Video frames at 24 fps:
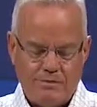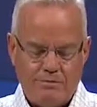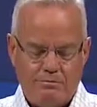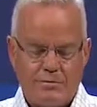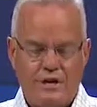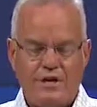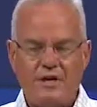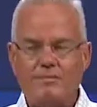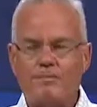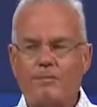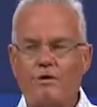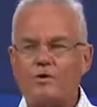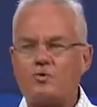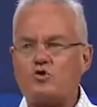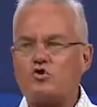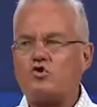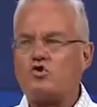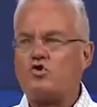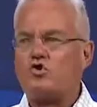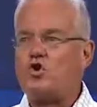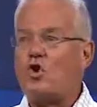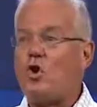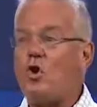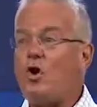People
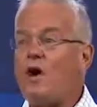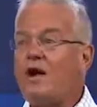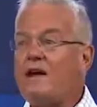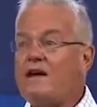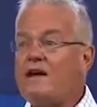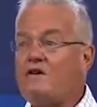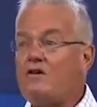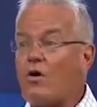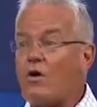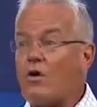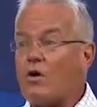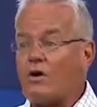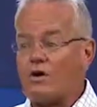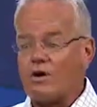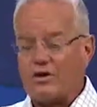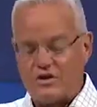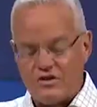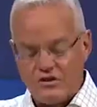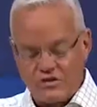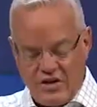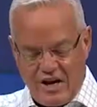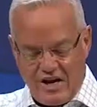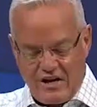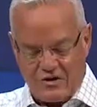join
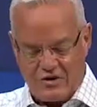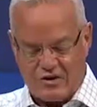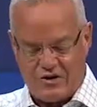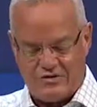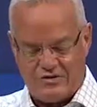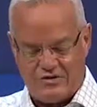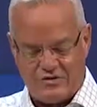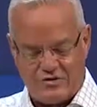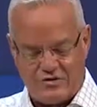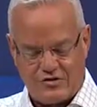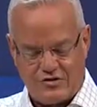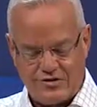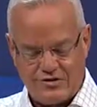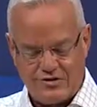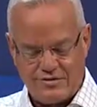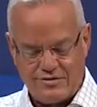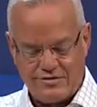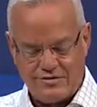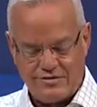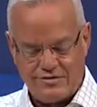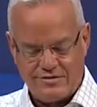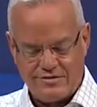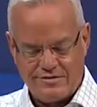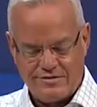organizations.
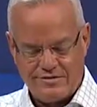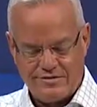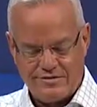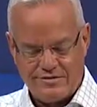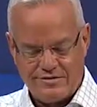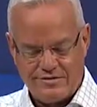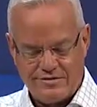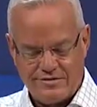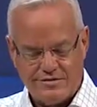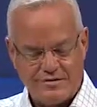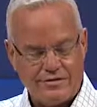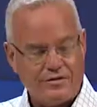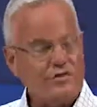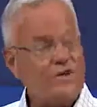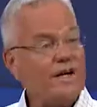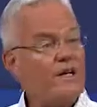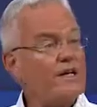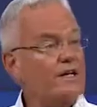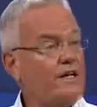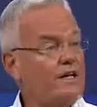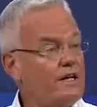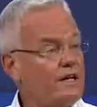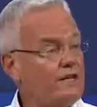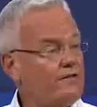They
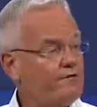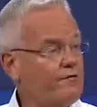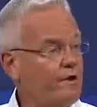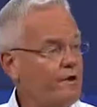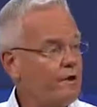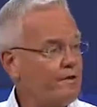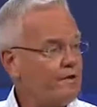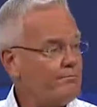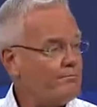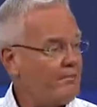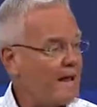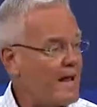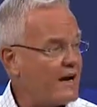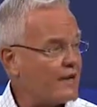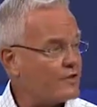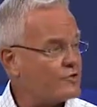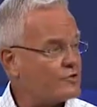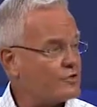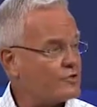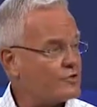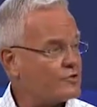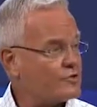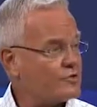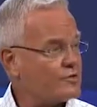leave
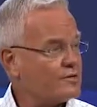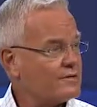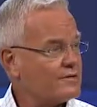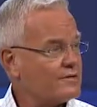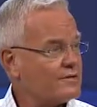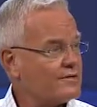managers.